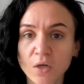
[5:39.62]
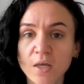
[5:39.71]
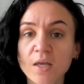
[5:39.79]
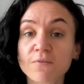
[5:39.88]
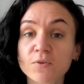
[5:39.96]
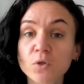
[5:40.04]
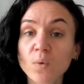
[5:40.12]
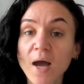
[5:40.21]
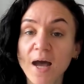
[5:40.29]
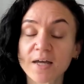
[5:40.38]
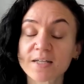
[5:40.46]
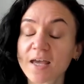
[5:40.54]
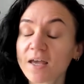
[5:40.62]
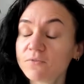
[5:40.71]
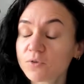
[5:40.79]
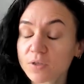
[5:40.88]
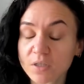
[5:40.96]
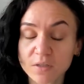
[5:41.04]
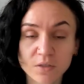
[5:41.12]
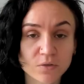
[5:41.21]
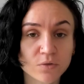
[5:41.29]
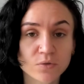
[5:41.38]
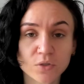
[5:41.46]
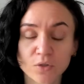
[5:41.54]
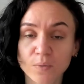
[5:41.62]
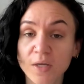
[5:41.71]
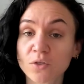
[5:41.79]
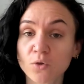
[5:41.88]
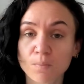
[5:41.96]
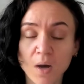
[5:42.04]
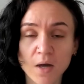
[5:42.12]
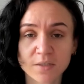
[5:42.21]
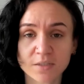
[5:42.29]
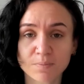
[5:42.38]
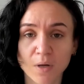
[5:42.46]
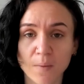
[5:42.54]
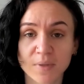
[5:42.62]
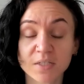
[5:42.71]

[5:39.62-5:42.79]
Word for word: If you add everything that you do in your marketing department